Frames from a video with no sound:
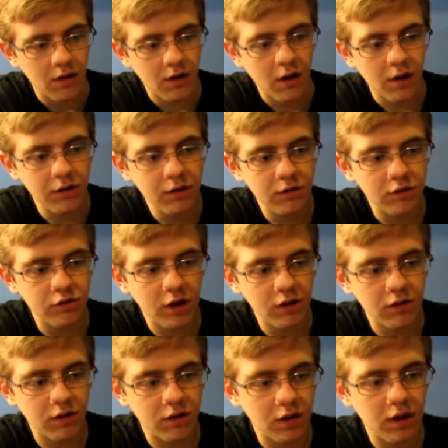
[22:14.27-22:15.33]
I'll use the
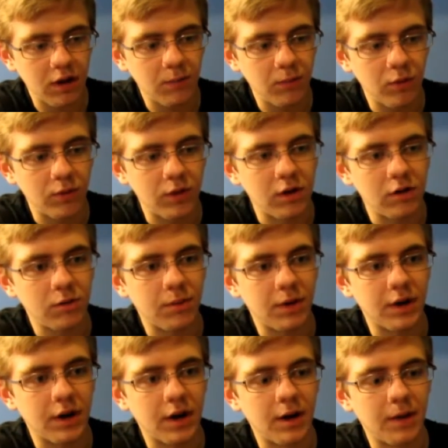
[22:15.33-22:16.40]
chainsaw thing in movies,
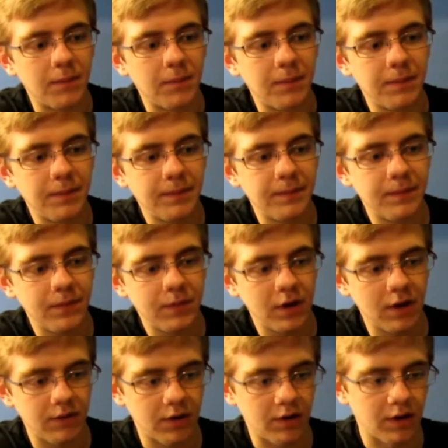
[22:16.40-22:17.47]
but
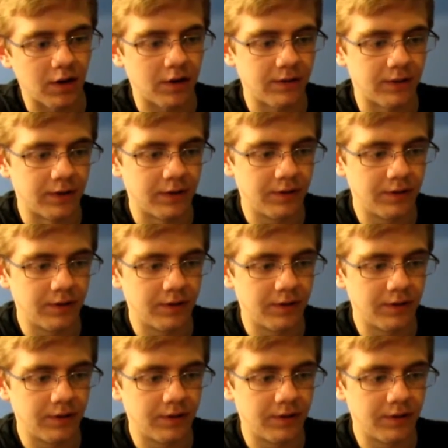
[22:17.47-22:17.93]
not very often.